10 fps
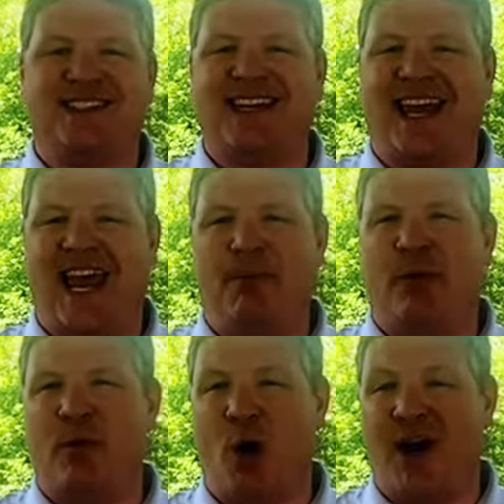that came
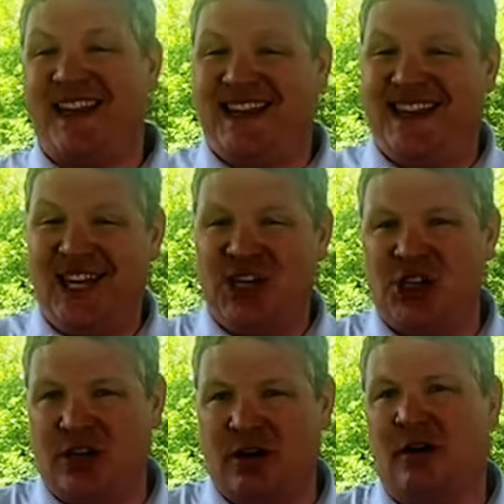on the market this
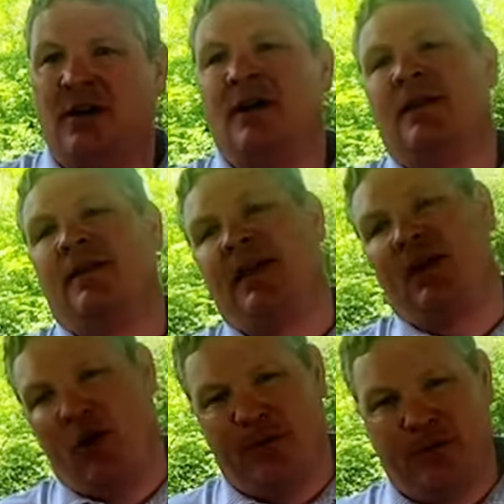year than
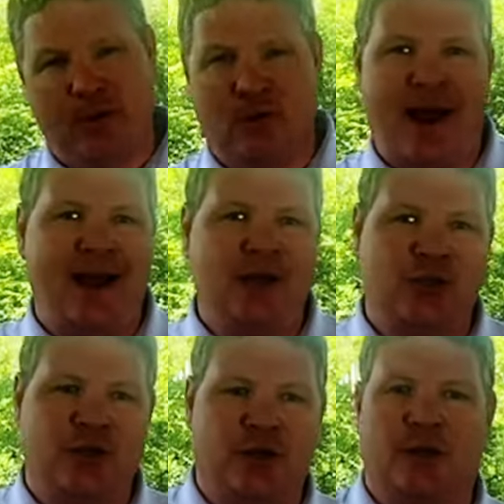over the
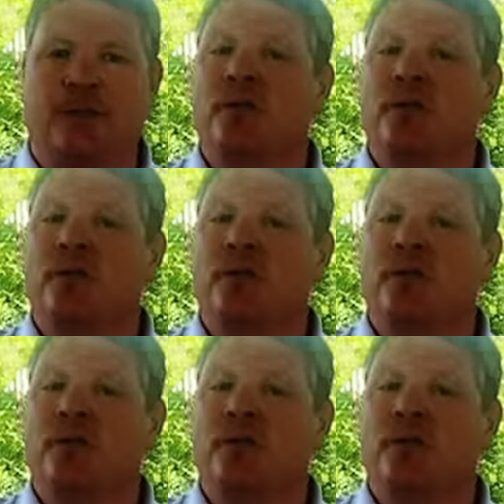last year.